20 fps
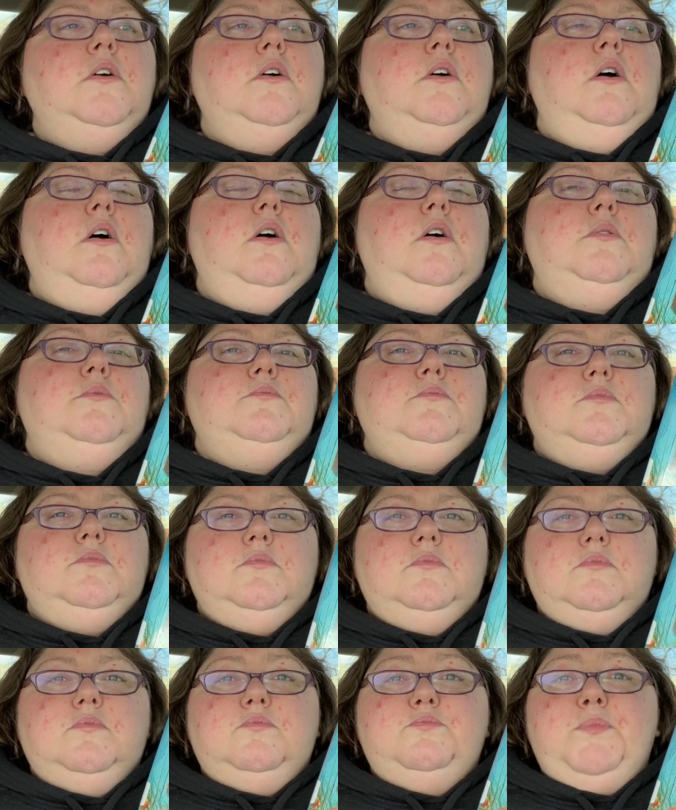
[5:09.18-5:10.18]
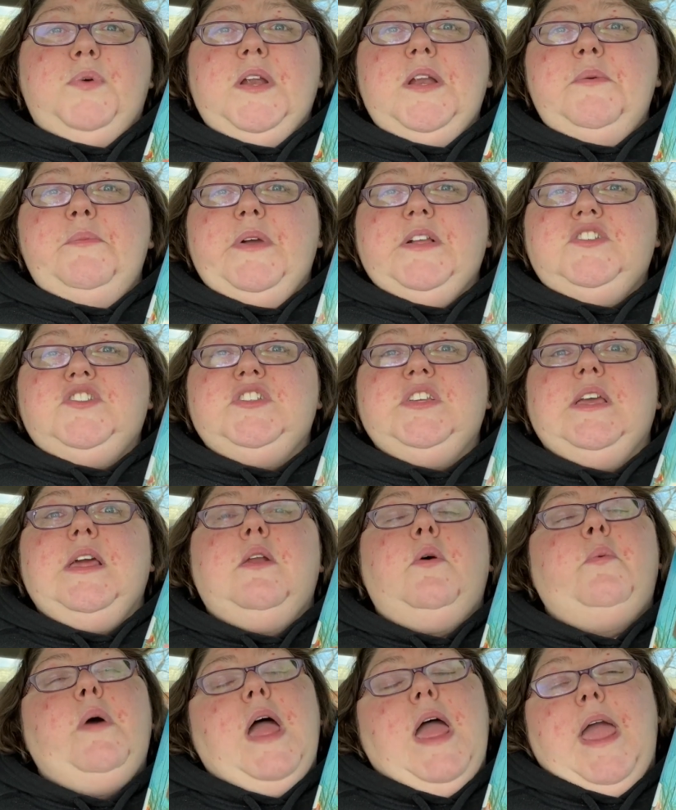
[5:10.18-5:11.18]
um, pretty much to get
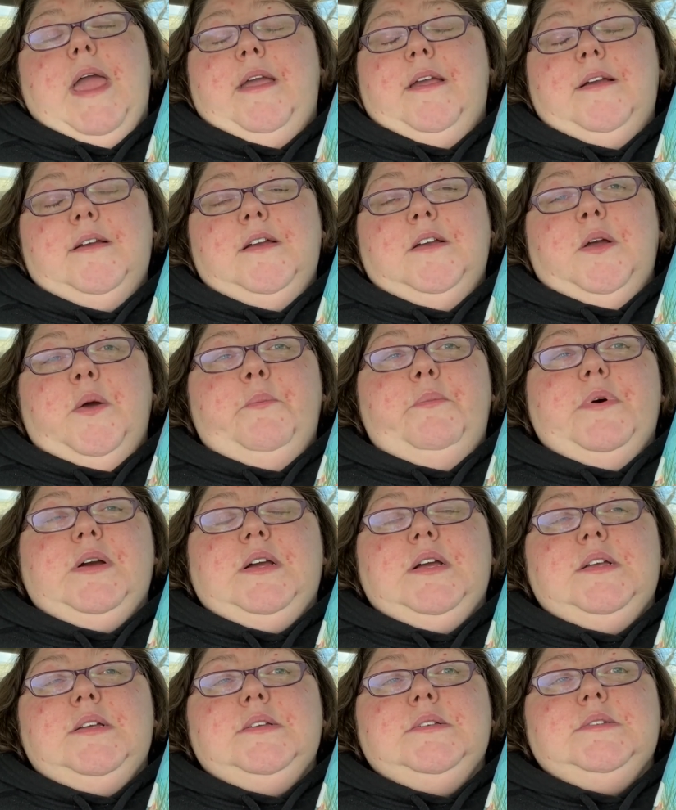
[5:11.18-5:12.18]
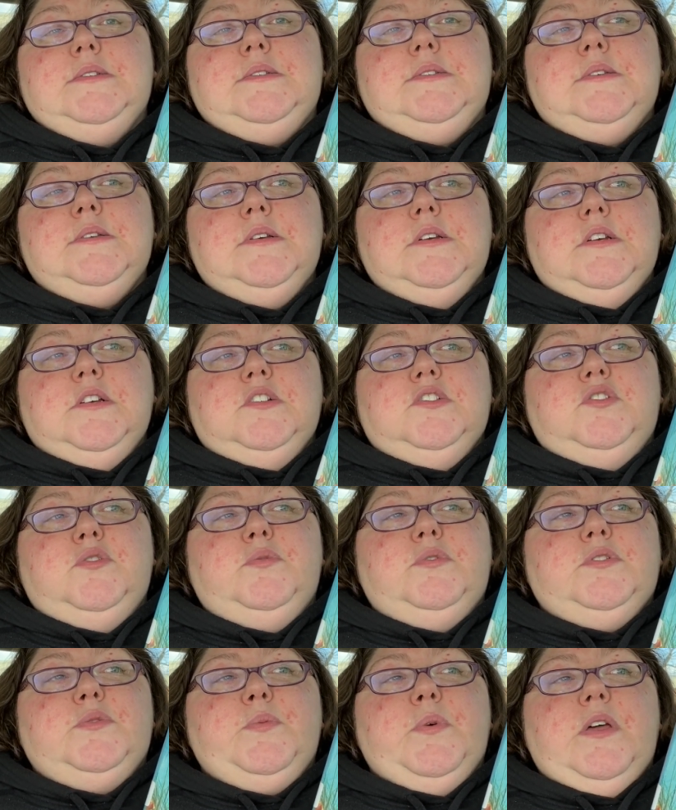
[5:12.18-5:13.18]
away, because she
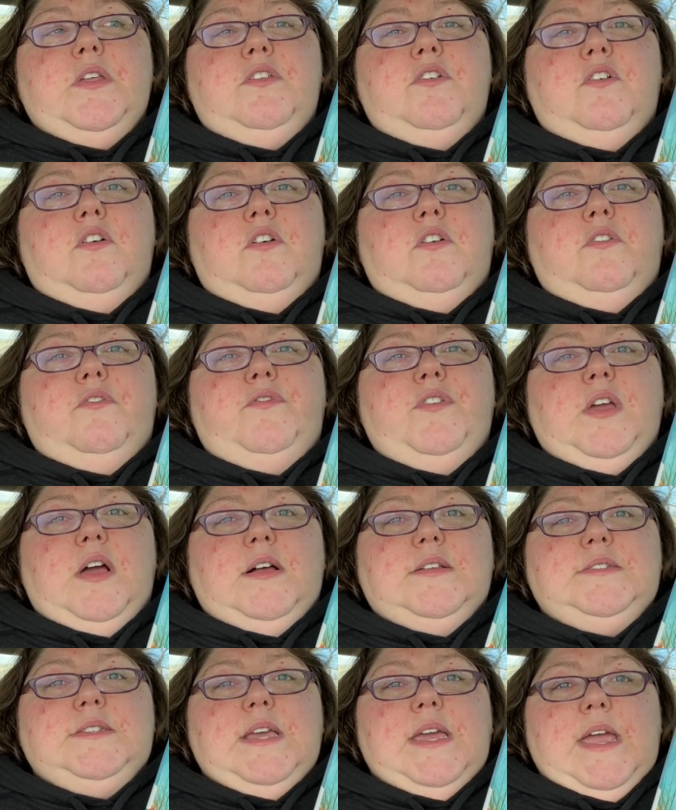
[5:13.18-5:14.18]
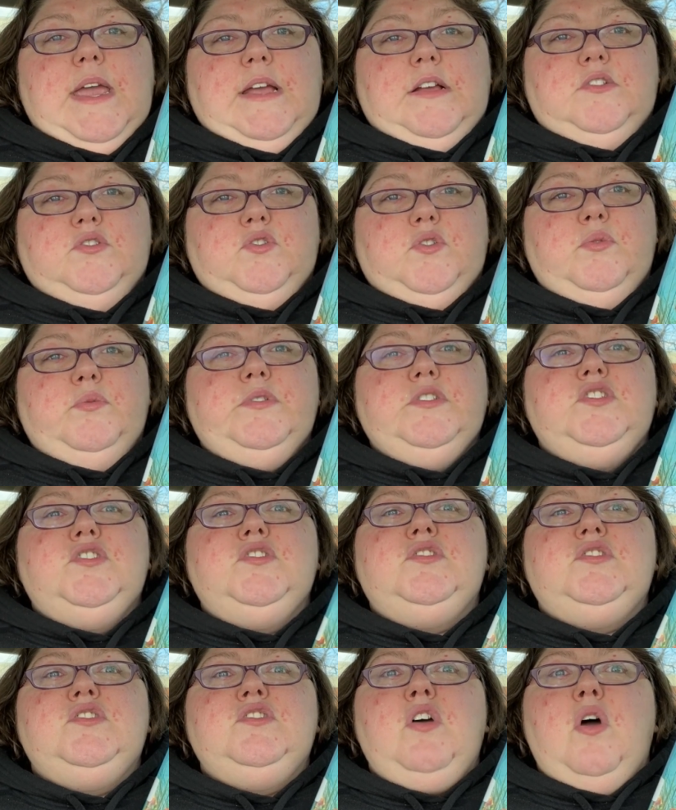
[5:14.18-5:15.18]
was with her fiance Andrew, which
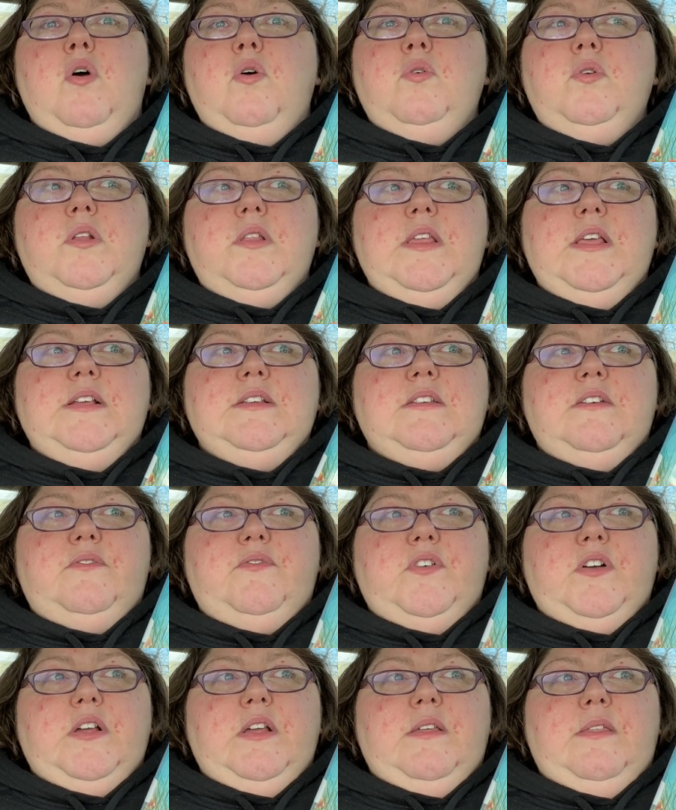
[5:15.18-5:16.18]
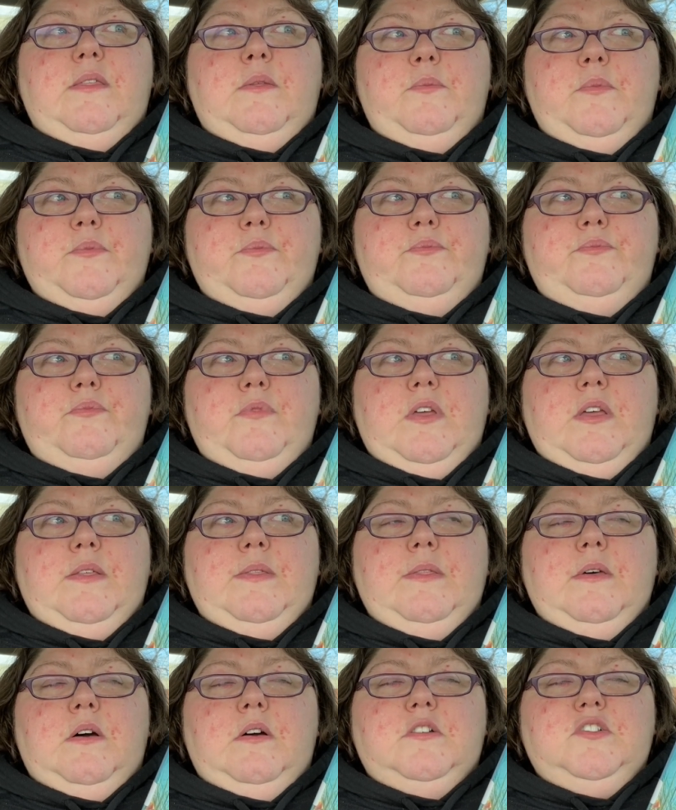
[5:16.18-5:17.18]
is totally different in the in
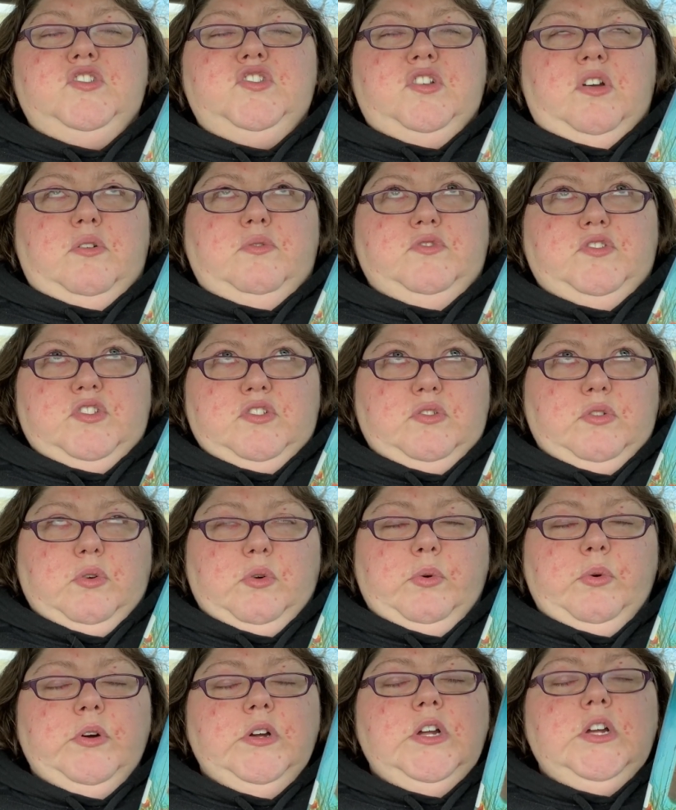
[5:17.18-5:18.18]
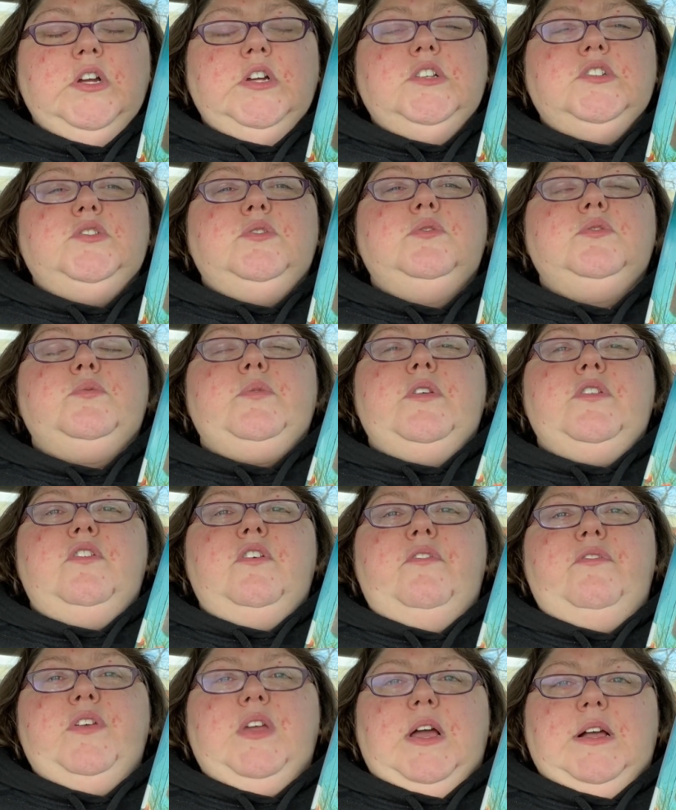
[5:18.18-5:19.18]
the show too. She was with
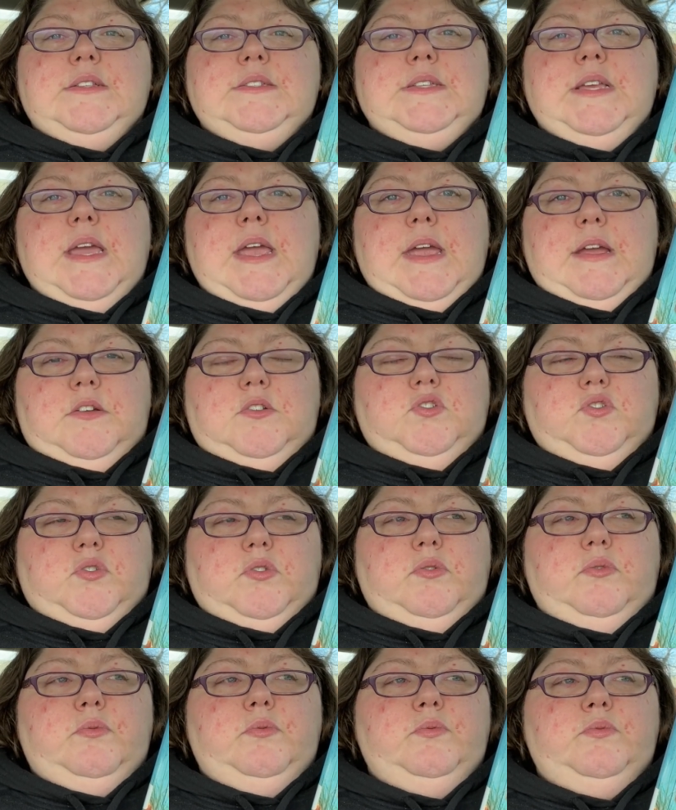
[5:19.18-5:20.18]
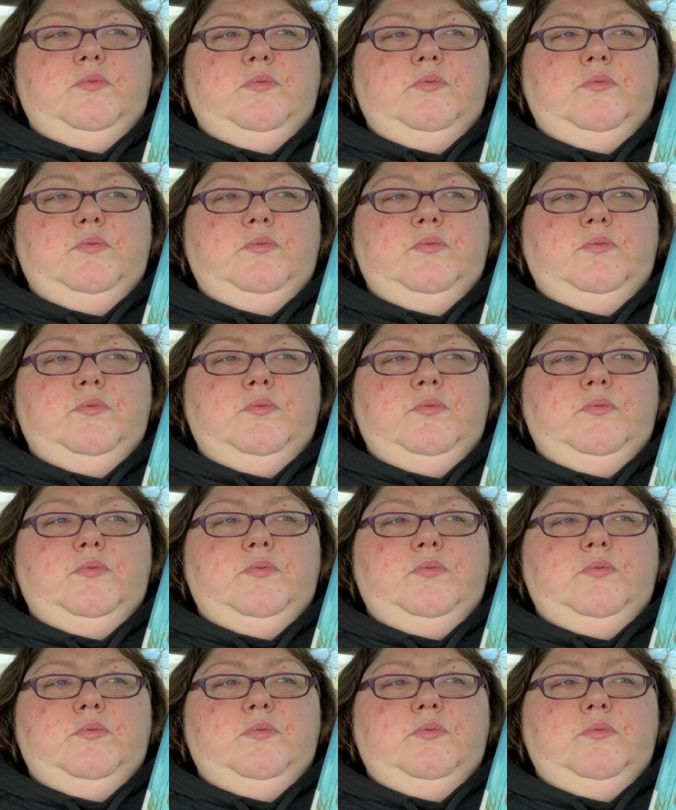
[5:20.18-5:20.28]
her fiance Andrew.